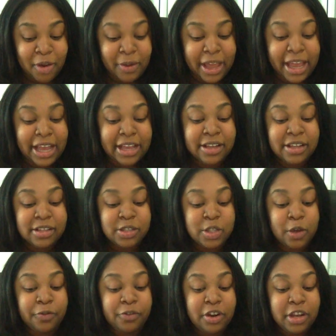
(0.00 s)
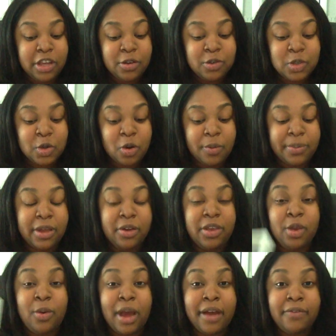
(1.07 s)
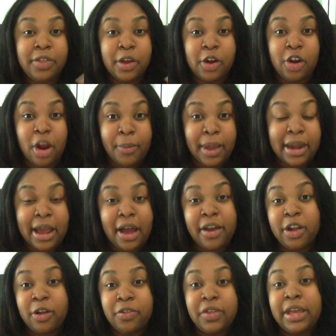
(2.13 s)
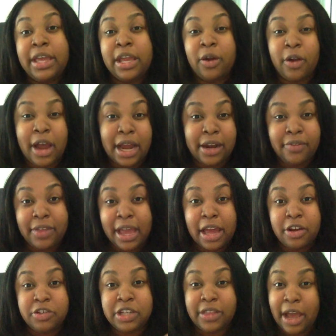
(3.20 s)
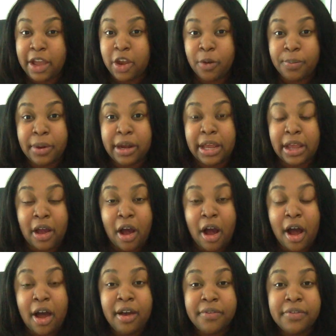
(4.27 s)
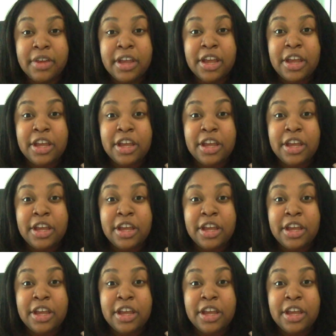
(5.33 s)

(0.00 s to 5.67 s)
Okay? So for you, Scorpio, you have the Hermit and how you're thinking, or kind of the energy that you're putting off.